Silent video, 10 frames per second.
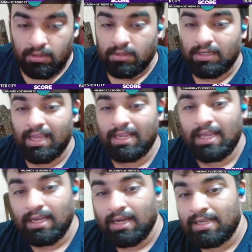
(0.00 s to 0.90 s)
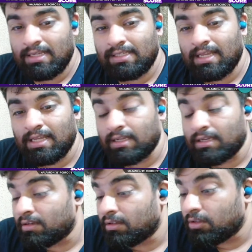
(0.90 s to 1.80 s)
Take care, guys, and
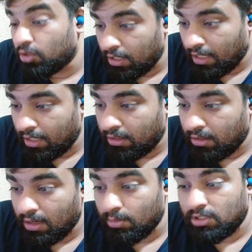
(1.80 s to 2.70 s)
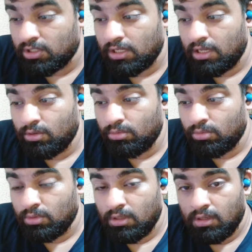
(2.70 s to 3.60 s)
good night. I will see you
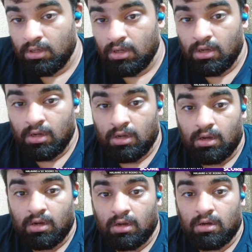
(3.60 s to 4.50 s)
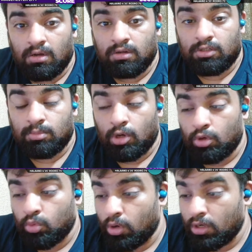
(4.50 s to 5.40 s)
tomorrow.
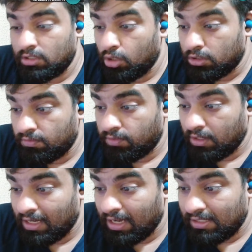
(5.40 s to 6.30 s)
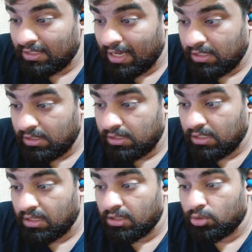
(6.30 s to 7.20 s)
What is the logic for the glass ankles,
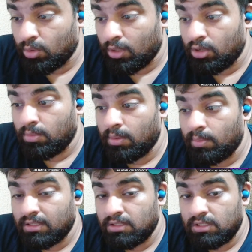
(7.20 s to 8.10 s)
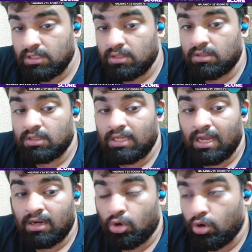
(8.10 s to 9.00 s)
Twalumba? Because he had
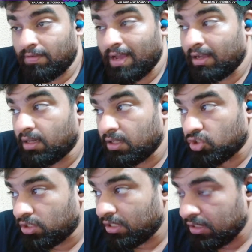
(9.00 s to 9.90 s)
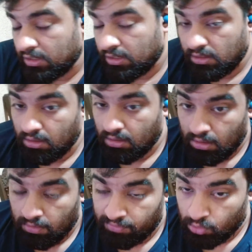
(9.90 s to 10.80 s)
a lot of ankle injuries
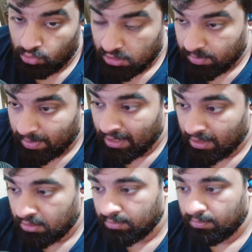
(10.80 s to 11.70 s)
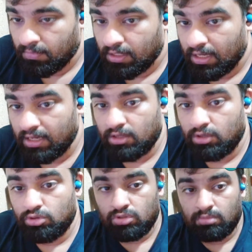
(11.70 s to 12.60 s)
a few years back, and he
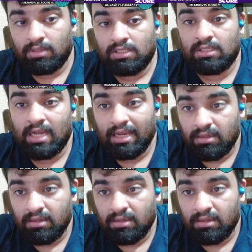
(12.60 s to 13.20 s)
used to miss like